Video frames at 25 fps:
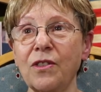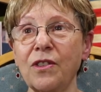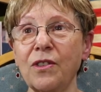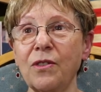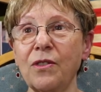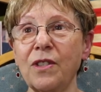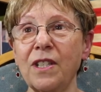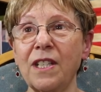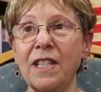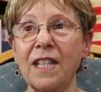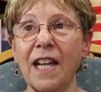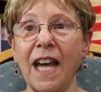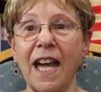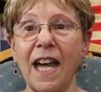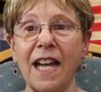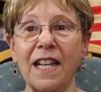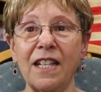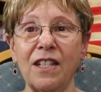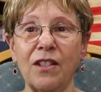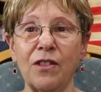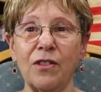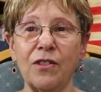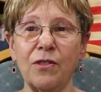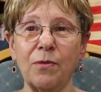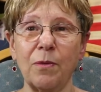39
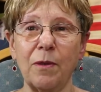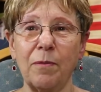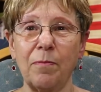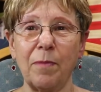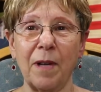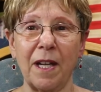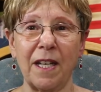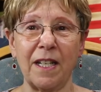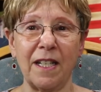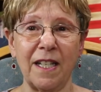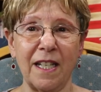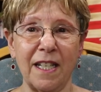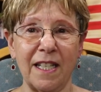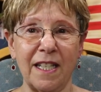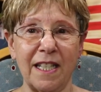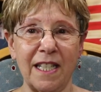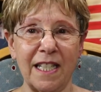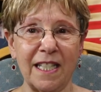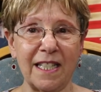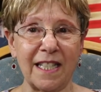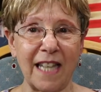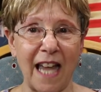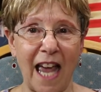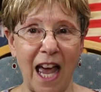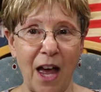years we've been in
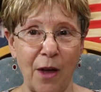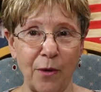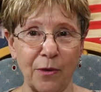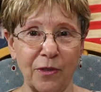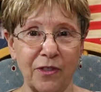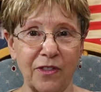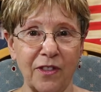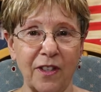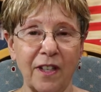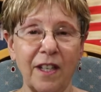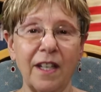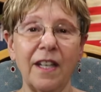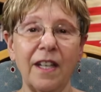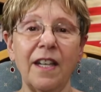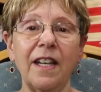this house.